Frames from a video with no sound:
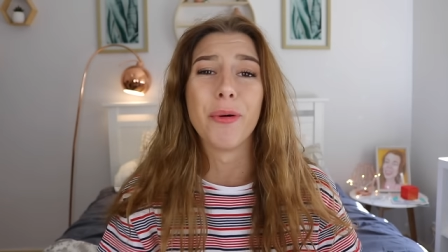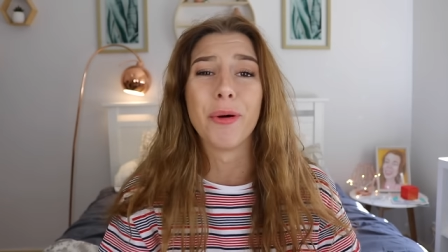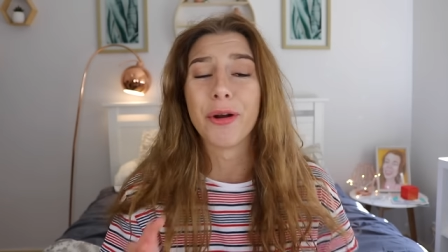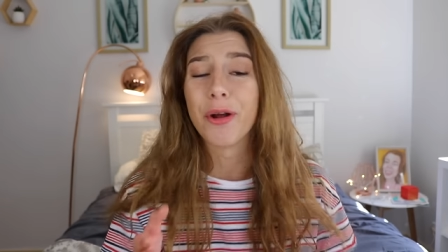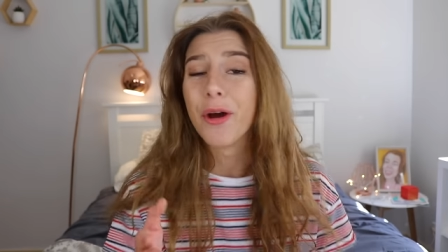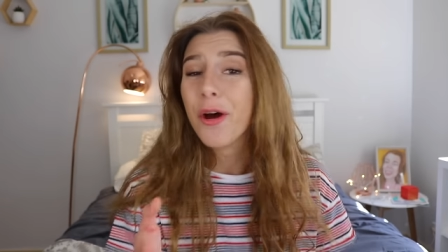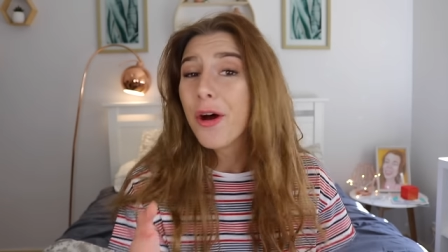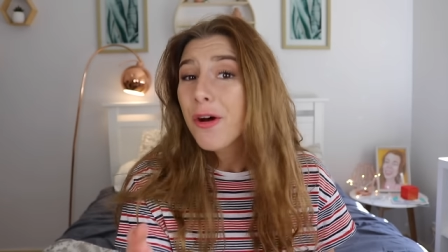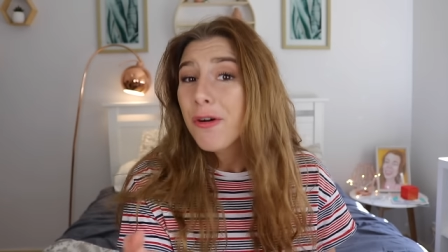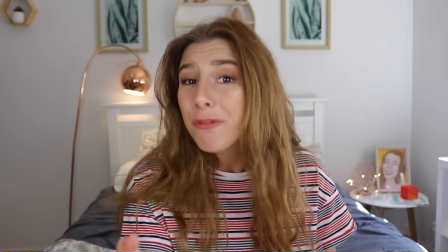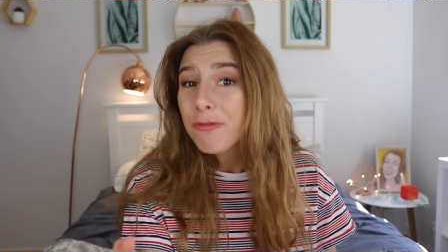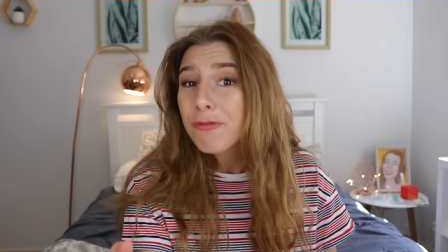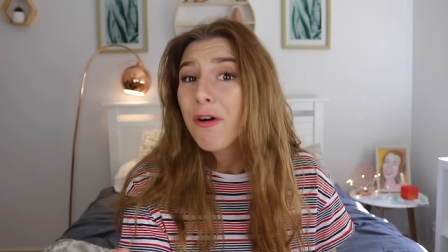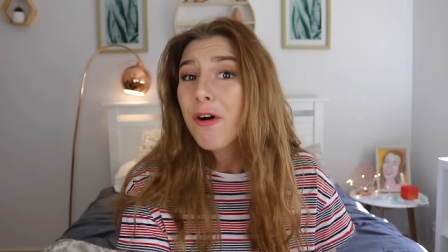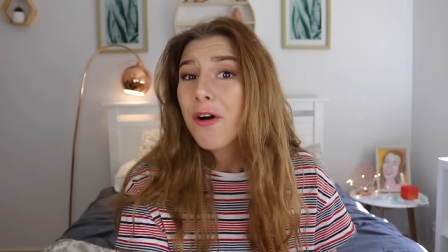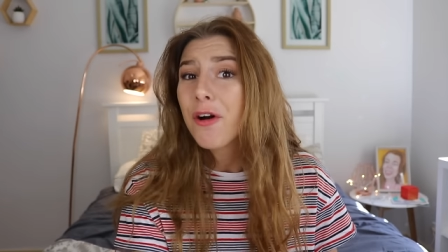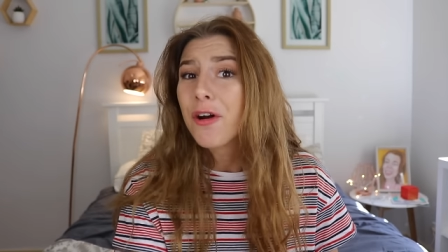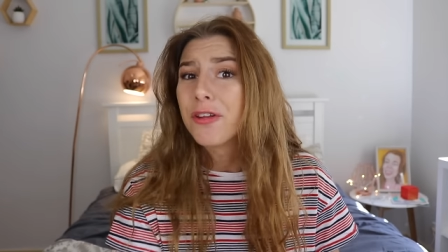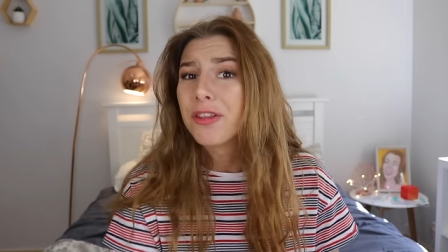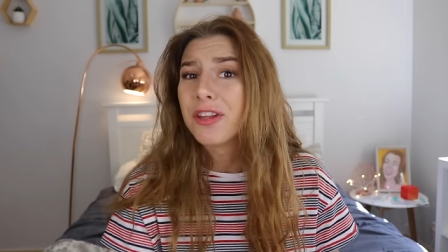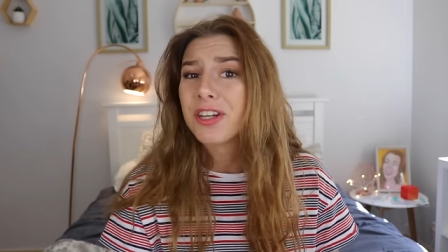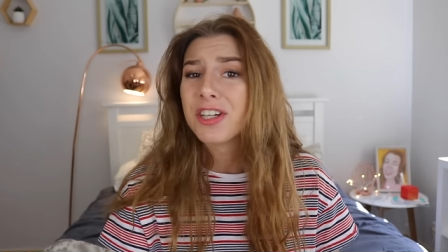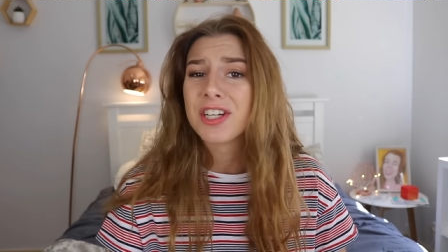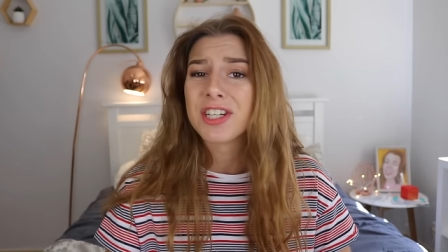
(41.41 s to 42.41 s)
on her
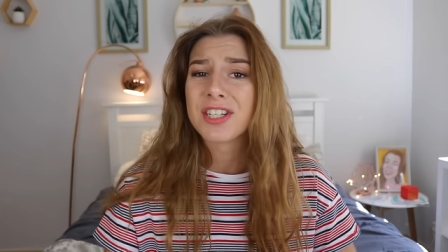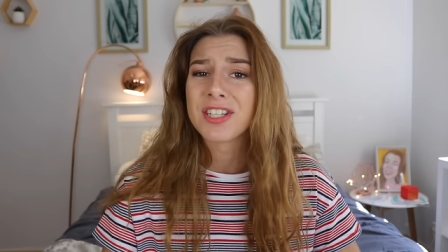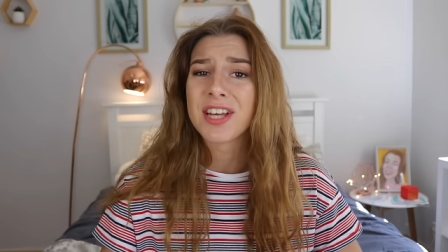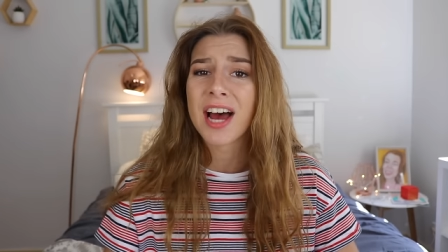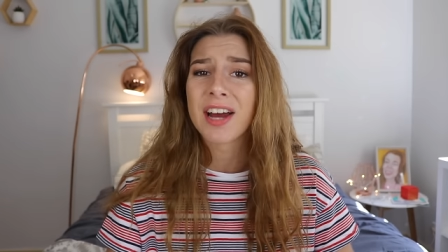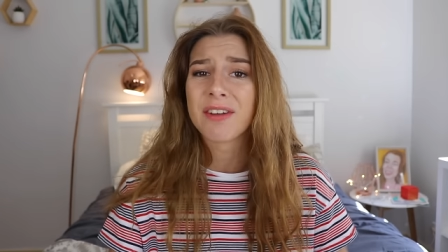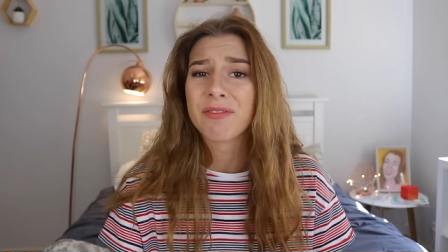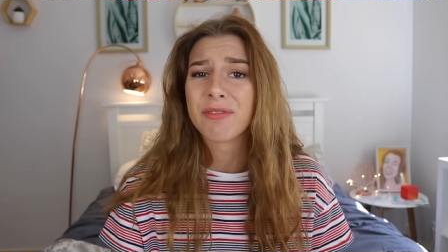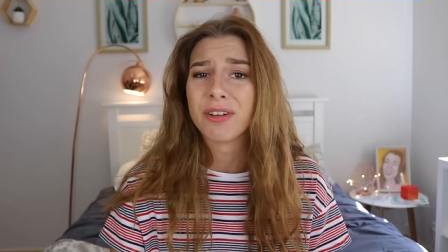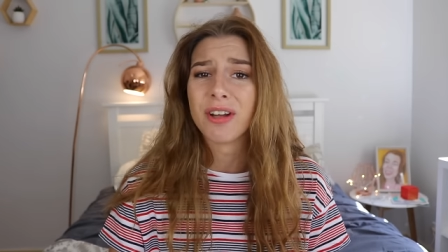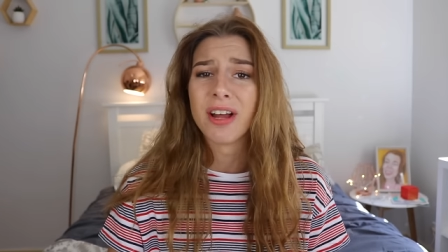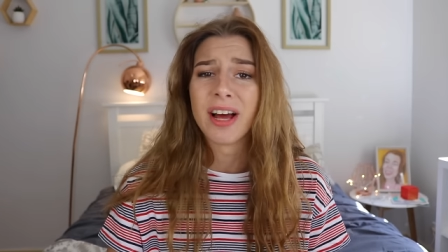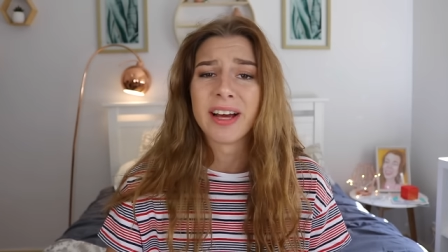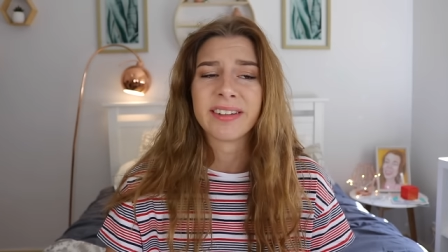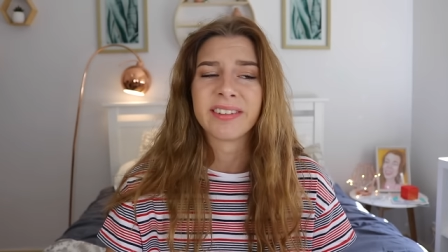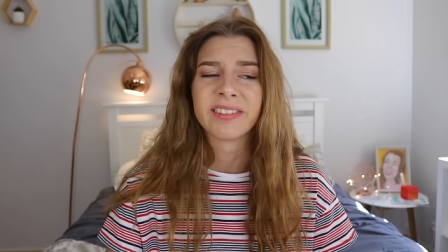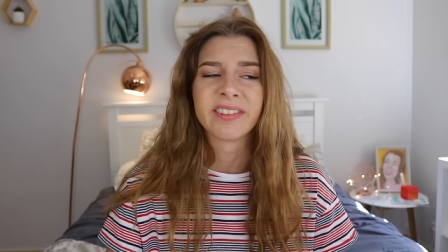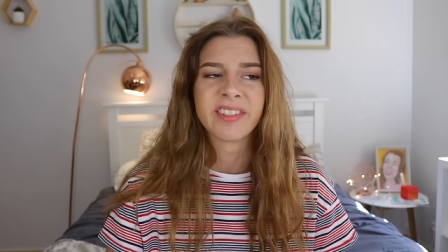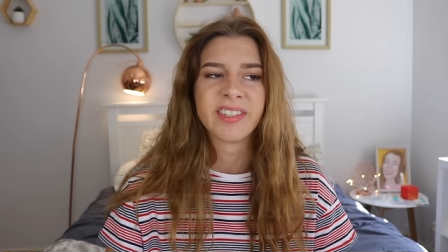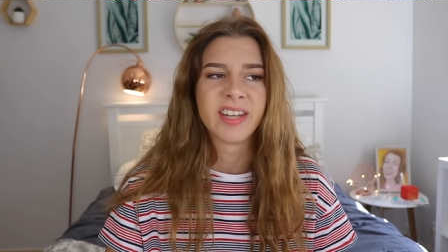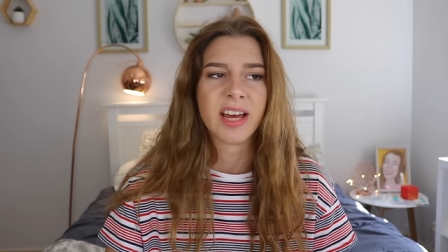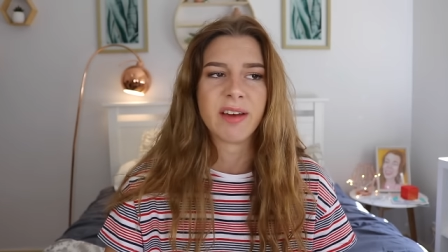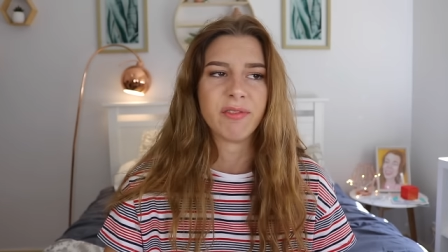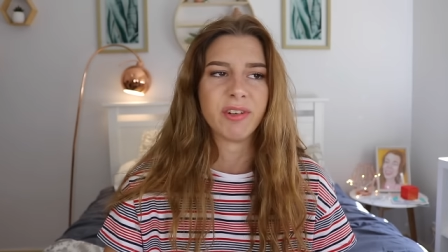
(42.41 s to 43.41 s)
phone that she's had for like
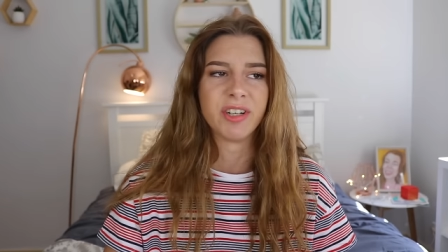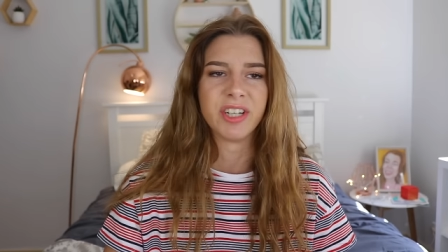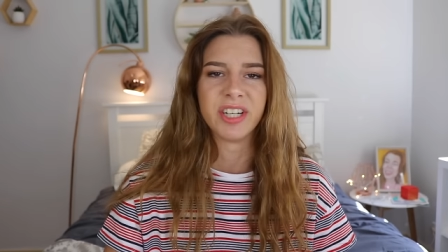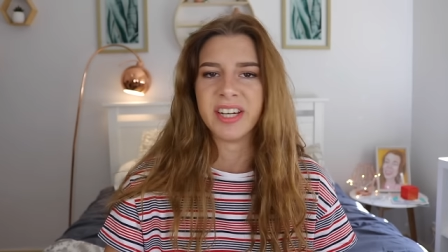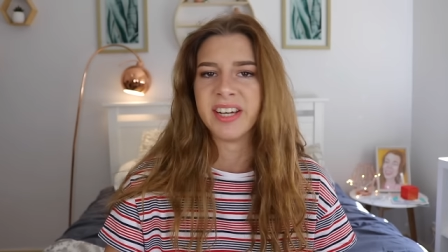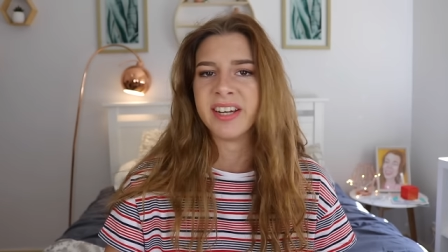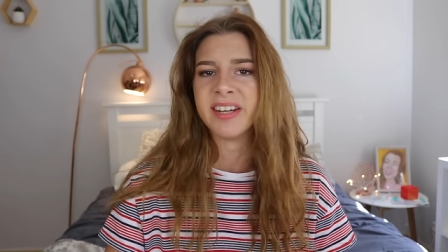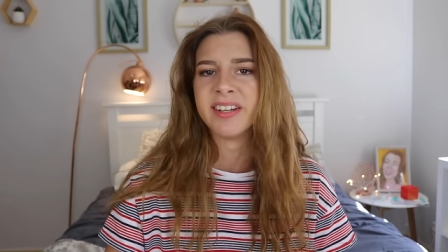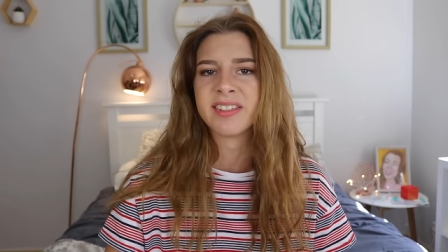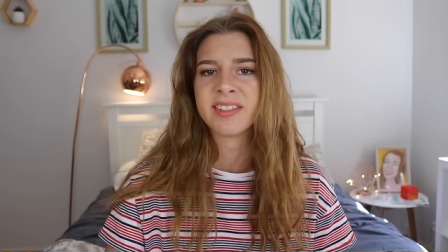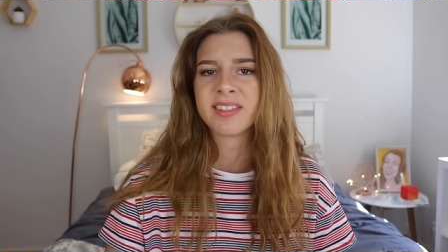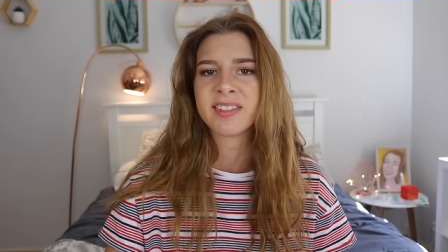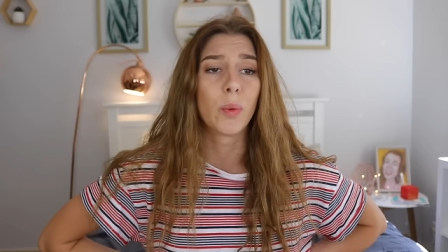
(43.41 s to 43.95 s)
seven years,